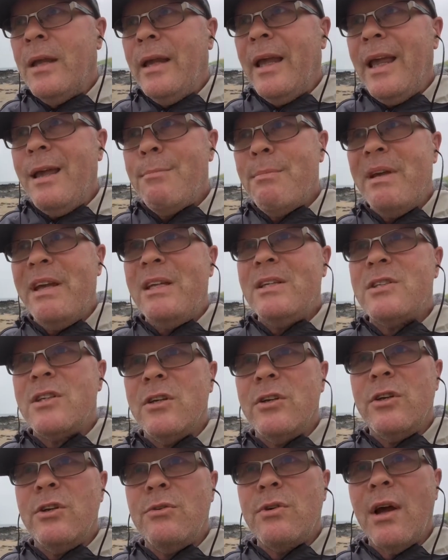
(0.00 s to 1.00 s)
it means
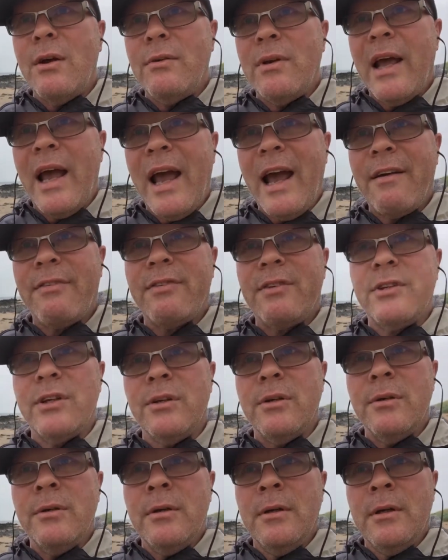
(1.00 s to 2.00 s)
that you don't have
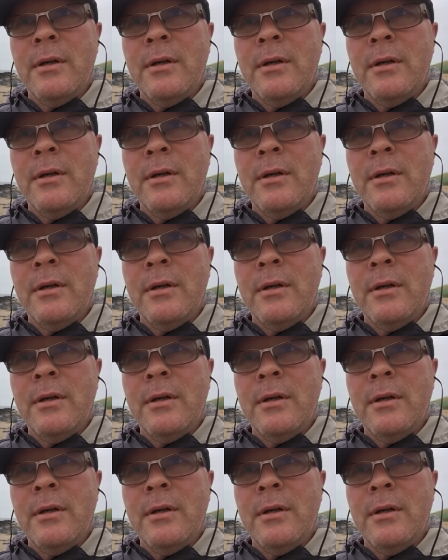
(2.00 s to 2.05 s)
to